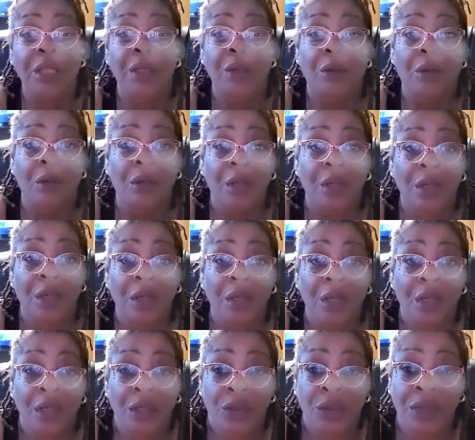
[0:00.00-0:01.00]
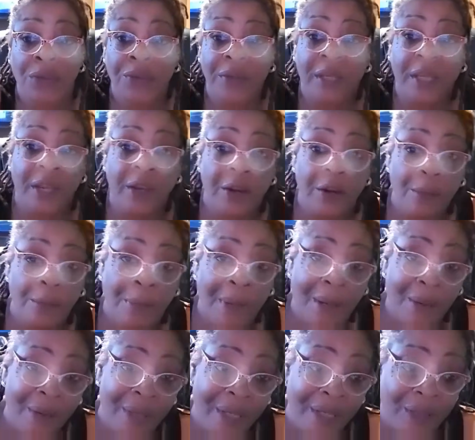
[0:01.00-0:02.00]
history or
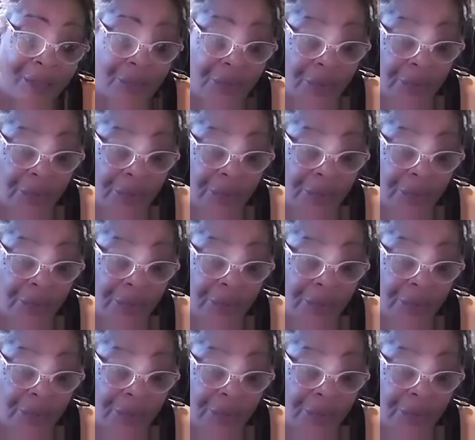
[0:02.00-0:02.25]
even care